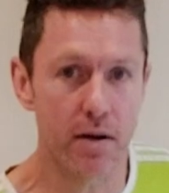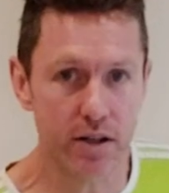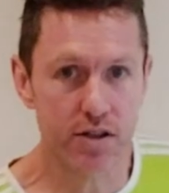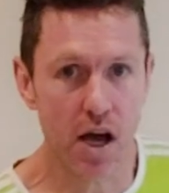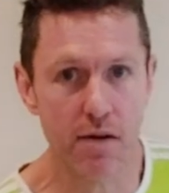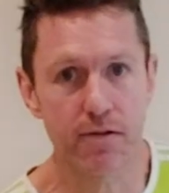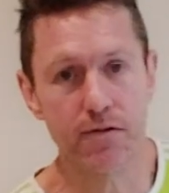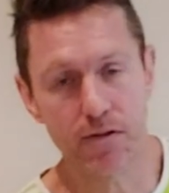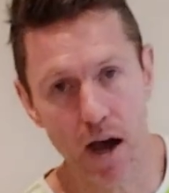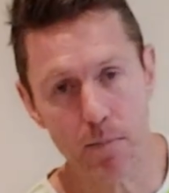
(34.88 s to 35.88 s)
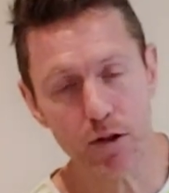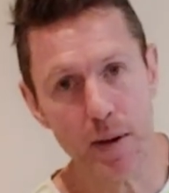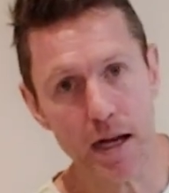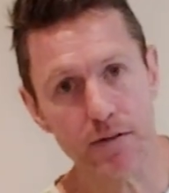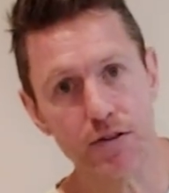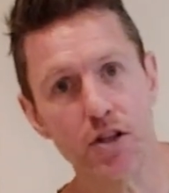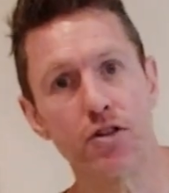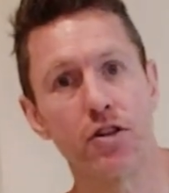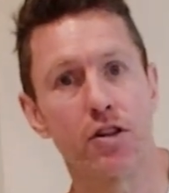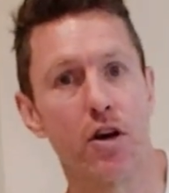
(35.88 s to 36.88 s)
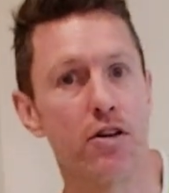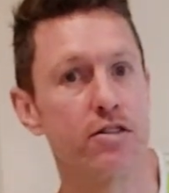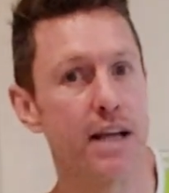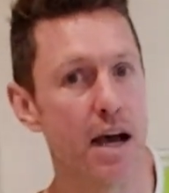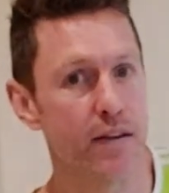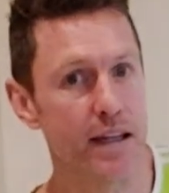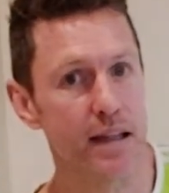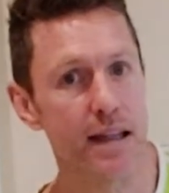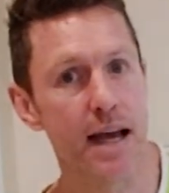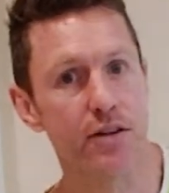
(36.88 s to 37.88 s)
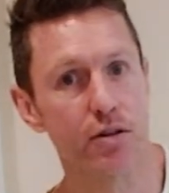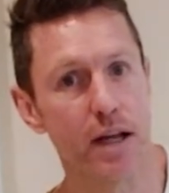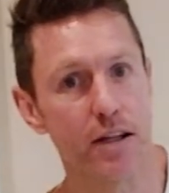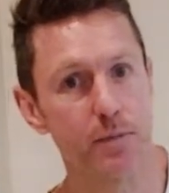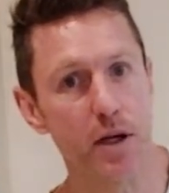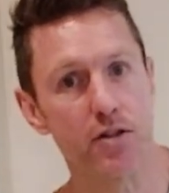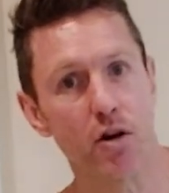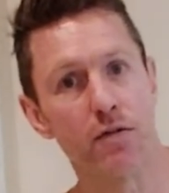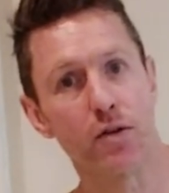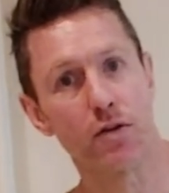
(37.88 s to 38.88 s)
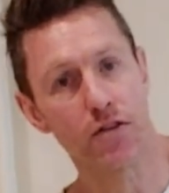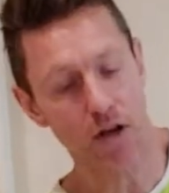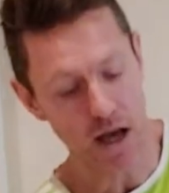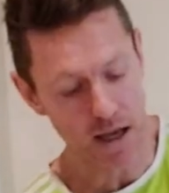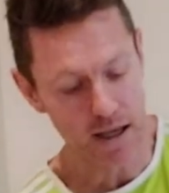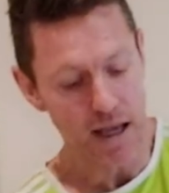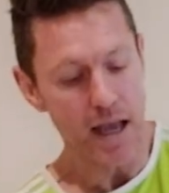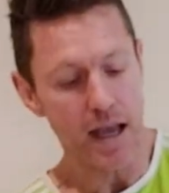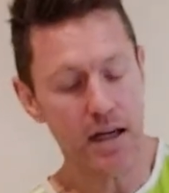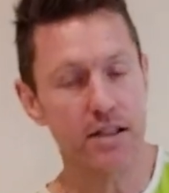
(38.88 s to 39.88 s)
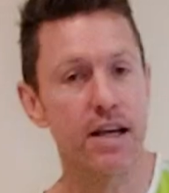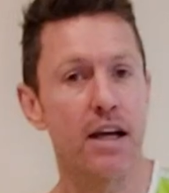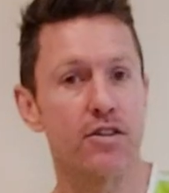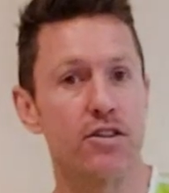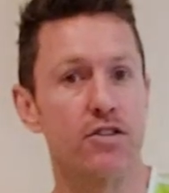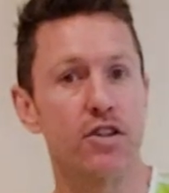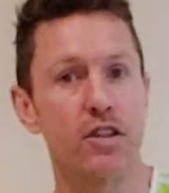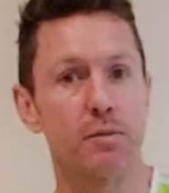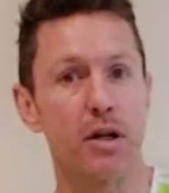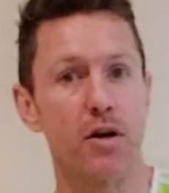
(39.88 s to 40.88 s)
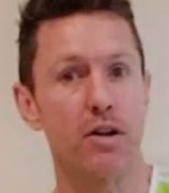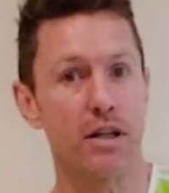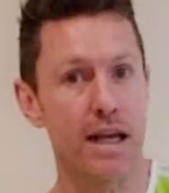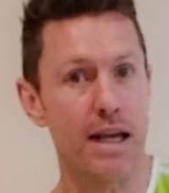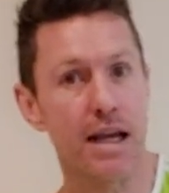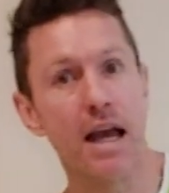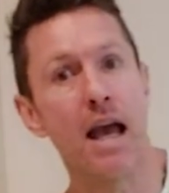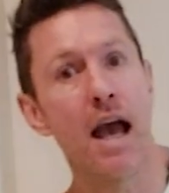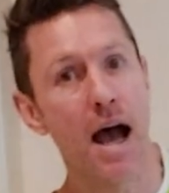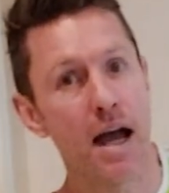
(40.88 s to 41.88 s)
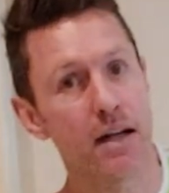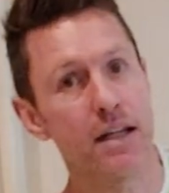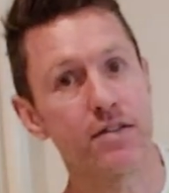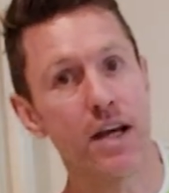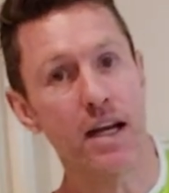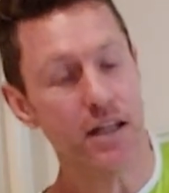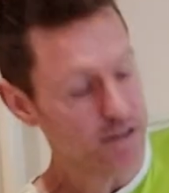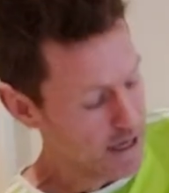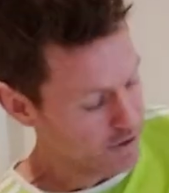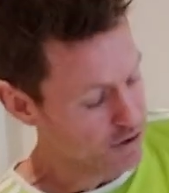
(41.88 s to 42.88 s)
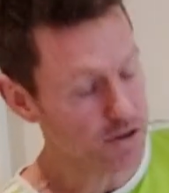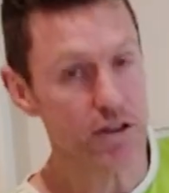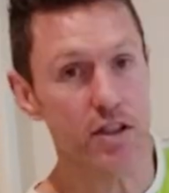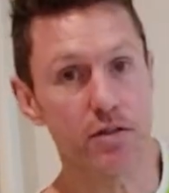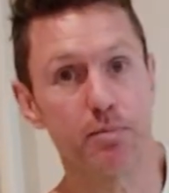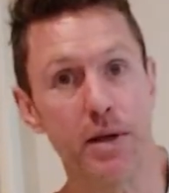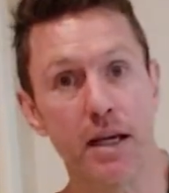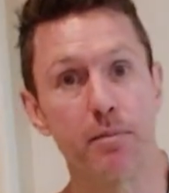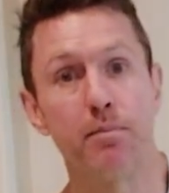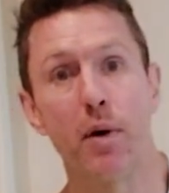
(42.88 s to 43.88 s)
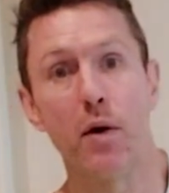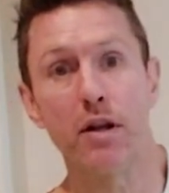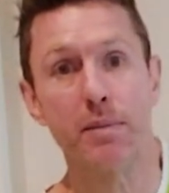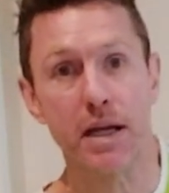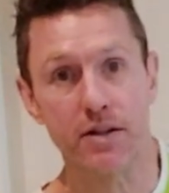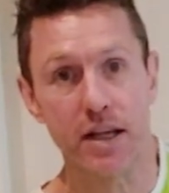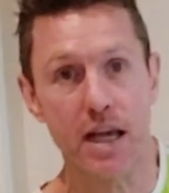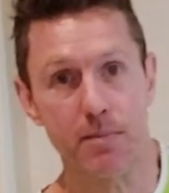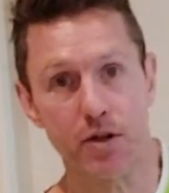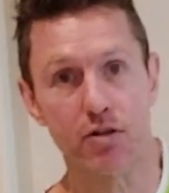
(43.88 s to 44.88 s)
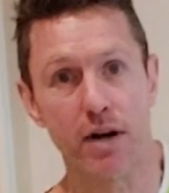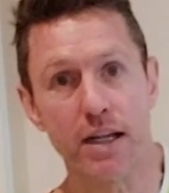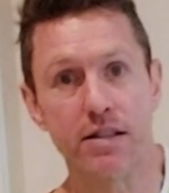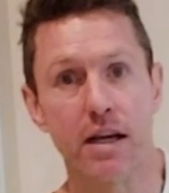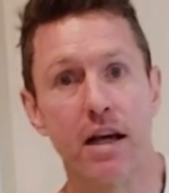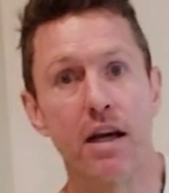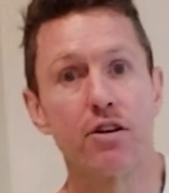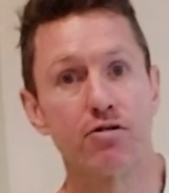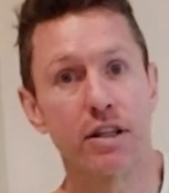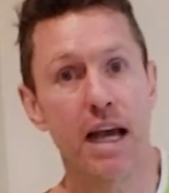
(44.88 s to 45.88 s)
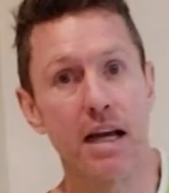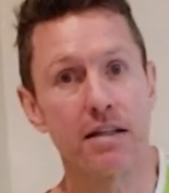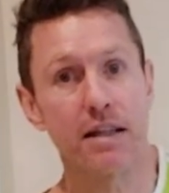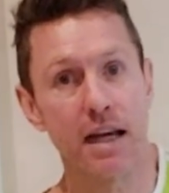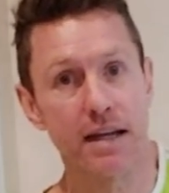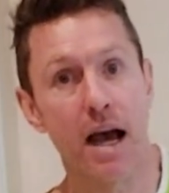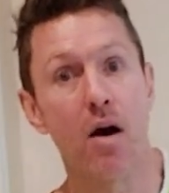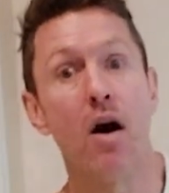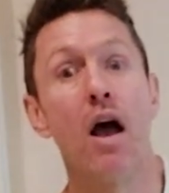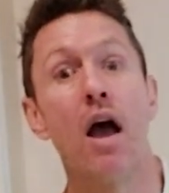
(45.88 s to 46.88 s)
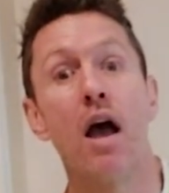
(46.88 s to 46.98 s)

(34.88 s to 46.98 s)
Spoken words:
very tough fibrous band of tissue that goes down the lateral aspect of your thigh. It attaches just below your knee, and let's say it attaches to this big bony bit in your hip, your greater trochanter there. Now,